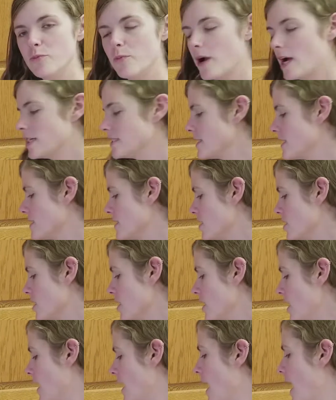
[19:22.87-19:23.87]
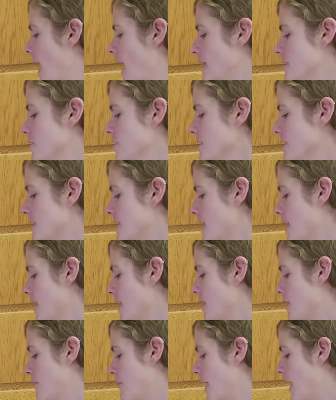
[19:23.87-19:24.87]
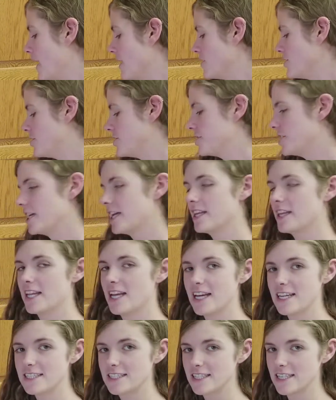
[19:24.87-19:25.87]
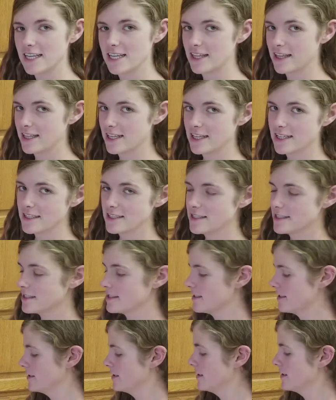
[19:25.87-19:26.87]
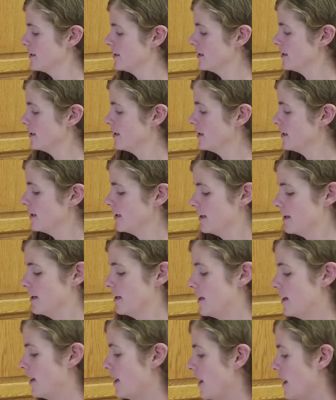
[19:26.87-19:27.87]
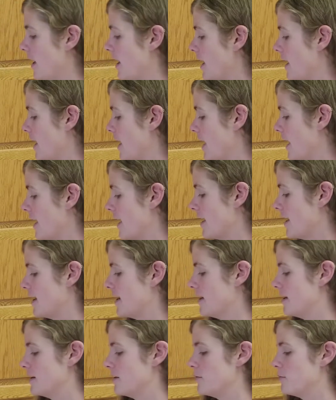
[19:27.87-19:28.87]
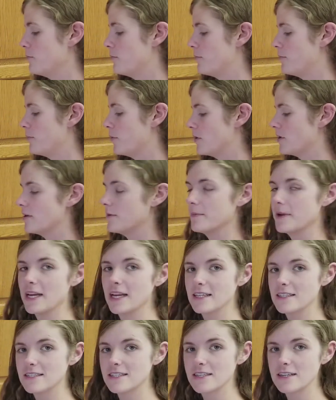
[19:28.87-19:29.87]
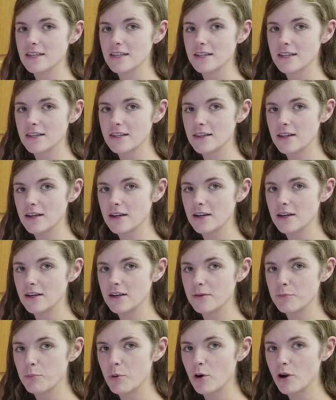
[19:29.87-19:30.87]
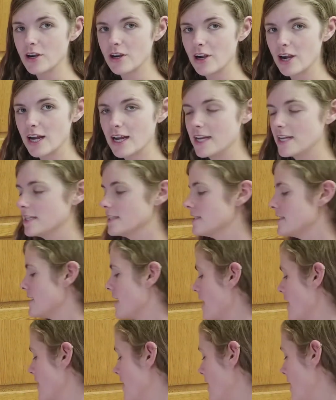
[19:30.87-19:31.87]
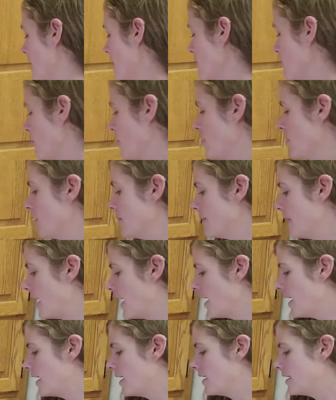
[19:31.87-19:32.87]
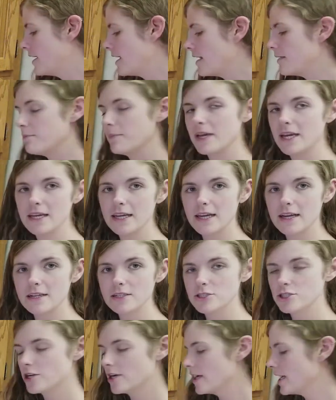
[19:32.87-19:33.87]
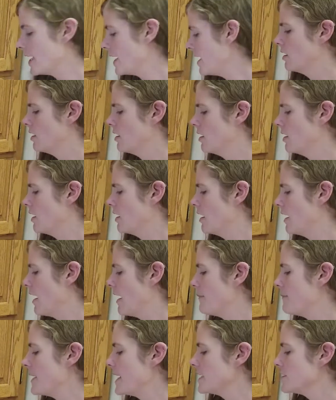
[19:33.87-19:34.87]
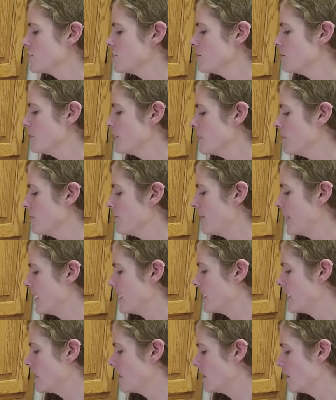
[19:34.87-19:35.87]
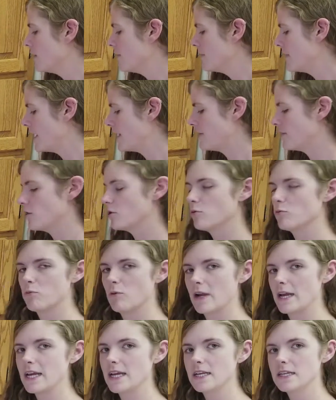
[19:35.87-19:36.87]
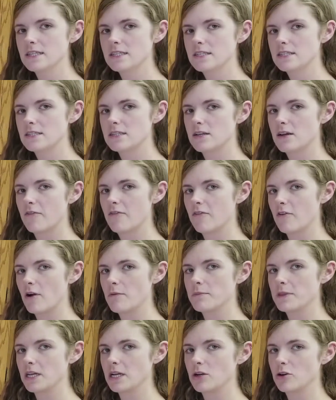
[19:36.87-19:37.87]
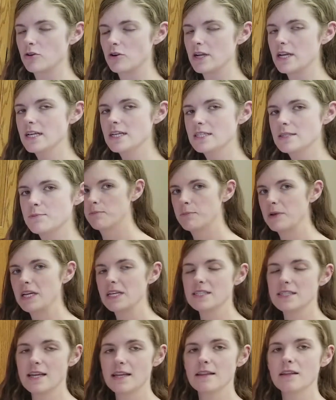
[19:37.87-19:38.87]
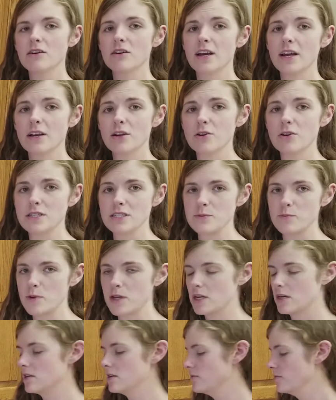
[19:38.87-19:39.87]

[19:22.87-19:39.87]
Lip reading: processor, I just take a package of chicken legs like this and put them into the pork rinds, and then I put them on a baking tray. And make sure when you're baking them that they're raised from the grease, because then they'll get crispier.